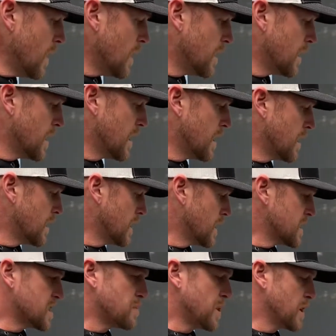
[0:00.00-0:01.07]
get a
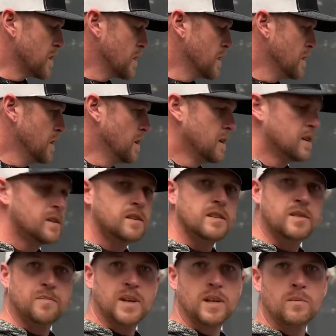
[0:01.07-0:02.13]
spinner,
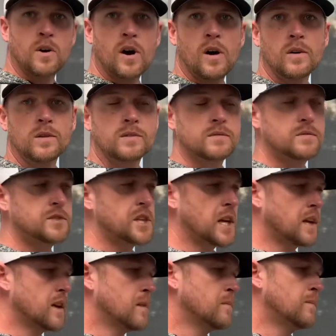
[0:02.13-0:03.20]
spin them all, check
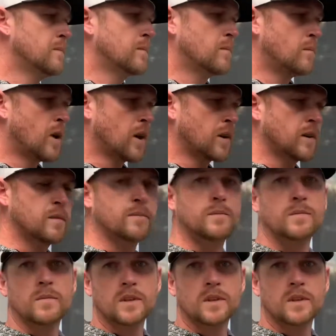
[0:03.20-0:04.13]
them, mark them,